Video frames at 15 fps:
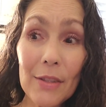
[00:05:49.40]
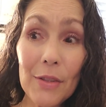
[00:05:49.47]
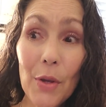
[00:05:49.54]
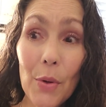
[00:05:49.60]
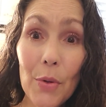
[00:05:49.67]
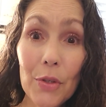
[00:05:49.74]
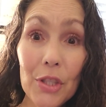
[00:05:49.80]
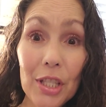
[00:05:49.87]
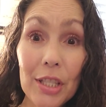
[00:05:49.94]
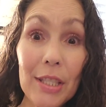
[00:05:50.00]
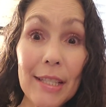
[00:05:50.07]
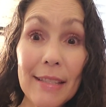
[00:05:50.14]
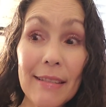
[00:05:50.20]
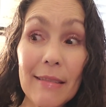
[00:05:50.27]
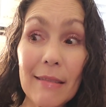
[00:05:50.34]
so she
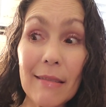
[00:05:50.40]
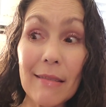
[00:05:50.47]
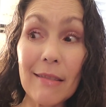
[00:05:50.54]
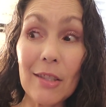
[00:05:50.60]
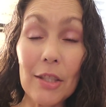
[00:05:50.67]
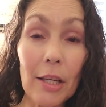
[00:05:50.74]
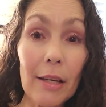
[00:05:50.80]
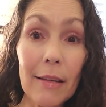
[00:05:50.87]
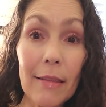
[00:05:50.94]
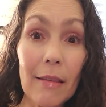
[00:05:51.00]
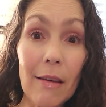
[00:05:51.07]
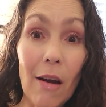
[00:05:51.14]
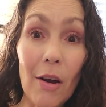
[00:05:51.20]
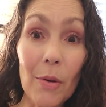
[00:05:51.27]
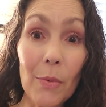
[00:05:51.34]
just took the
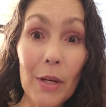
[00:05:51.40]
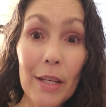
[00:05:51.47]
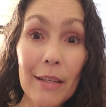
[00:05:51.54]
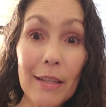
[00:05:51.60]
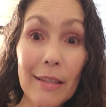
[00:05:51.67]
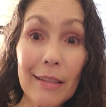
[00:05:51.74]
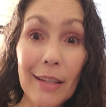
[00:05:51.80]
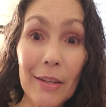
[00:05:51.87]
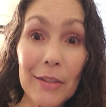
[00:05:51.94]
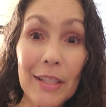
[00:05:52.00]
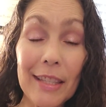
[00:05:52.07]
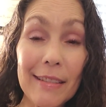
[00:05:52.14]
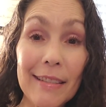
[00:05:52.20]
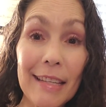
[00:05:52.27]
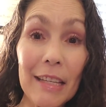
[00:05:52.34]
artwork, you know,
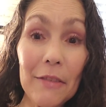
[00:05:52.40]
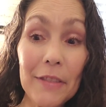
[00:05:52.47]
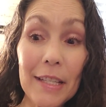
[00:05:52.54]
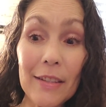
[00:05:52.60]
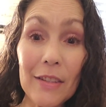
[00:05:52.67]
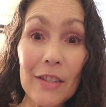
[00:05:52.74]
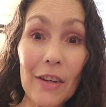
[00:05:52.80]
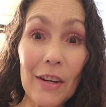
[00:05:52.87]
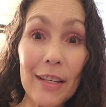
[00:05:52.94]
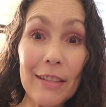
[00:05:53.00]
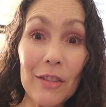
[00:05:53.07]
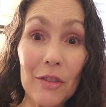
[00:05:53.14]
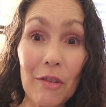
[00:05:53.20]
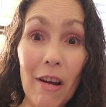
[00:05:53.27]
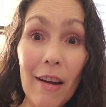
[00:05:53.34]
this gift and
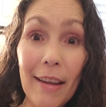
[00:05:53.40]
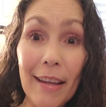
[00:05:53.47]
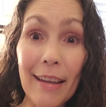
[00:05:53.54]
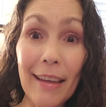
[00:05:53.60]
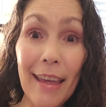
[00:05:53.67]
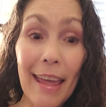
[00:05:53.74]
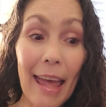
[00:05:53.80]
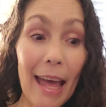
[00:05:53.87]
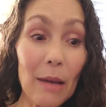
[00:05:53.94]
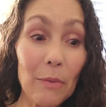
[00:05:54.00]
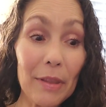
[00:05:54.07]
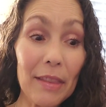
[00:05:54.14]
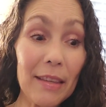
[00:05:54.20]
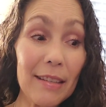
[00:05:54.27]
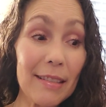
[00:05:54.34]
started drawing. And
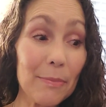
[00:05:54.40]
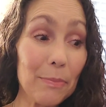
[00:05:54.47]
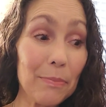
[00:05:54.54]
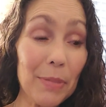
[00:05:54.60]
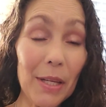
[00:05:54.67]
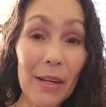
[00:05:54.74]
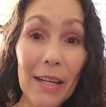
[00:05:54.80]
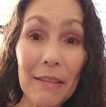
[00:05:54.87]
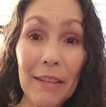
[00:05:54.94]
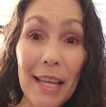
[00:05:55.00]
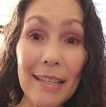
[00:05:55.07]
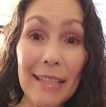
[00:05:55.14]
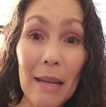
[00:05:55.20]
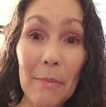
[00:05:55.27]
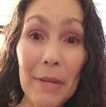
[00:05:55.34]
within a period of
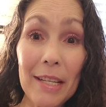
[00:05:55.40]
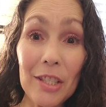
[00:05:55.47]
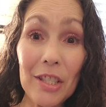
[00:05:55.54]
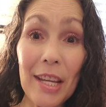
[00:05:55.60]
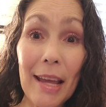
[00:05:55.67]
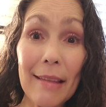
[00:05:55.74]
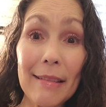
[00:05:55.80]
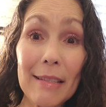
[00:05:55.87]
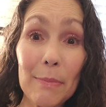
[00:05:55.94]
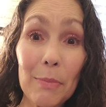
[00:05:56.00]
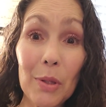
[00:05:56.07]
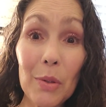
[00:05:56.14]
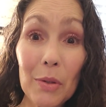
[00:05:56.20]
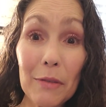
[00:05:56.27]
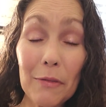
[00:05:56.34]
like 10 minutes, she had this
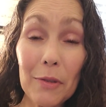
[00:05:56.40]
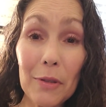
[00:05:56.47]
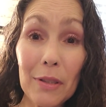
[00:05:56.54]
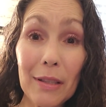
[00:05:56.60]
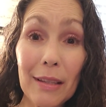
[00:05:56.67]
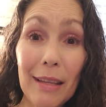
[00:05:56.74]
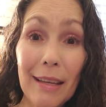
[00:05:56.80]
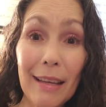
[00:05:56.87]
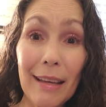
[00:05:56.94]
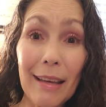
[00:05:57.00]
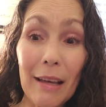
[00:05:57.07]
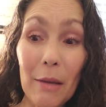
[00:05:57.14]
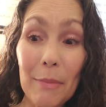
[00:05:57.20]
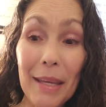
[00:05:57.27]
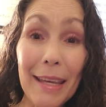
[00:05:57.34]
beautiful
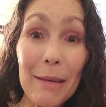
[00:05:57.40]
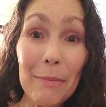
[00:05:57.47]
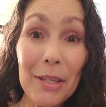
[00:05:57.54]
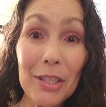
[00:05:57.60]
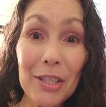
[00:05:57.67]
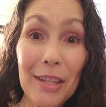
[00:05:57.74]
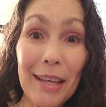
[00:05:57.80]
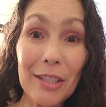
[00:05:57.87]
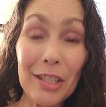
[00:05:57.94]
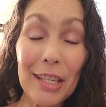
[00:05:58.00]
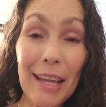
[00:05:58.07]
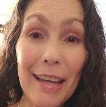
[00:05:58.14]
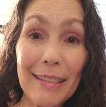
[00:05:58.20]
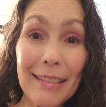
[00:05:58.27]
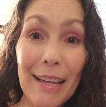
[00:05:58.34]
um, image that
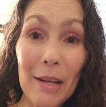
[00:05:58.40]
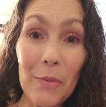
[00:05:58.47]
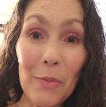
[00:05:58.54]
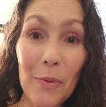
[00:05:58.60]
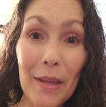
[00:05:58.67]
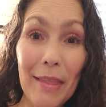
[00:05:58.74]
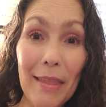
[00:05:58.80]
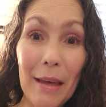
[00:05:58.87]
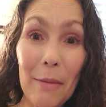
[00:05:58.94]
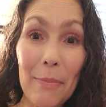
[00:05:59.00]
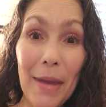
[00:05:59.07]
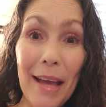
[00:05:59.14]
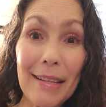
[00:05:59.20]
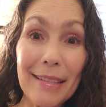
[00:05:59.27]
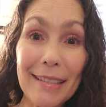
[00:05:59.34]
she had done with uh,
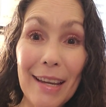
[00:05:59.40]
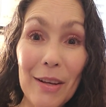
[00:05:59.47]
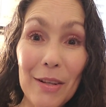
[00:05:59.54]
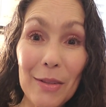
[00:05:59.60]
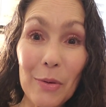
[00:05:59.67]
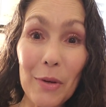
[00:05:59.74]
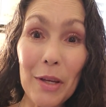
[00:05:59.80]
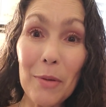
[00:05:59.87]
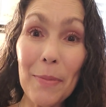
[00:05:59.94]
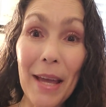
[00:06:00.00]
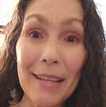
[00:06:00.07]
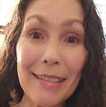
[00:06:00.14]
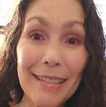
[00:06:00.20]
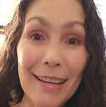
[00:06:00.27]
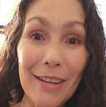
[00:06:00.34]
pastel, oil
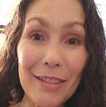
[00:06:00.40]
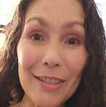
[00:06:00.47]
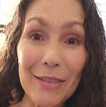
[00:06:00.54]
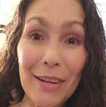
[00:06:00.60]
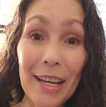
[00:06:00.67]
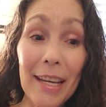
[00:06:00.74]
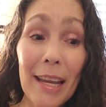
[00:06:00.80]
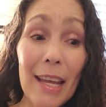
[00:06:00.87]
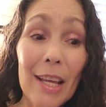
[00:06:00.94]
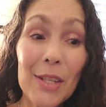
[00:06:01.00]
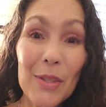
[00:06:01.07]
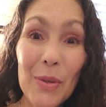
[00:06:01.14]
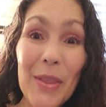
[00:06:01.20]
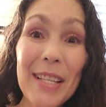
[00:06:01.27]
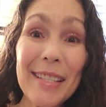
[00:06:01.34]
pastels, right?
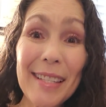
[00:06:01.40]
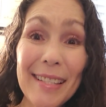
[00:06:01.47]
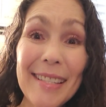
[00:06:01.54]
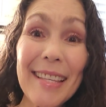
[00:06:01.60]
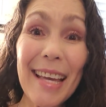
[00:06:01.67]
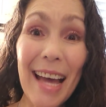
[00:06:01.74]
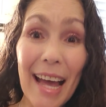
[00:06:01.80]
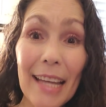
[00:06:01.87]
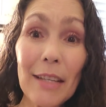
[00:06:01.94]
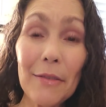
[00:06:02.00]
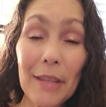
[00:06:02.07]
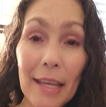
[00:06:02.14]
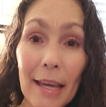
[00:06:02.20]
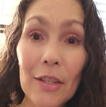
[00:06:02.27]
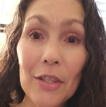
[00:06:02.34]
So this is the kind
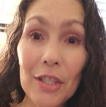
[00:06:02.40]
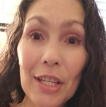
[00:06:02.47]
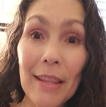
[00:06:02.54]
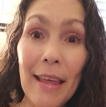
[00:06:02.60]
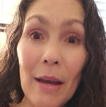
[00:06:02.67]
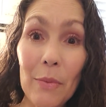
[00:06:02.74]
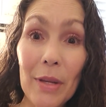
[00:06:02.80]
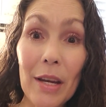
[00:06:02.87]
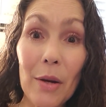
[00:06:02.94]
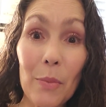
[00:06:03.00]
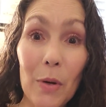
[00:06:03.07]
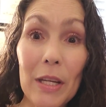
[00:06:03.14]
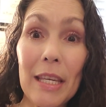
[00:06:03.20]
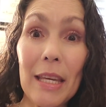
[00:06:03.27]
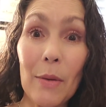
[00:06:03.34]
of the energy that we are
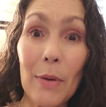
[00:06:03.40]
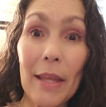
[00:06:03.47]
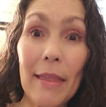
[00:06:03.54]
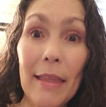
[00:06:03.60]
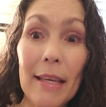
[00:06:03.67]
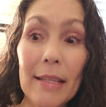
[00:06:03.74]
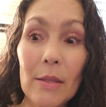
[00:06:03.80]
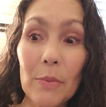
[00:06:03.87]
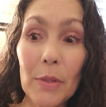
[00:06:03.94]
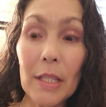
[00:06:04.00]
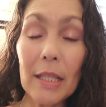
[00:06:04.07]
working with. It's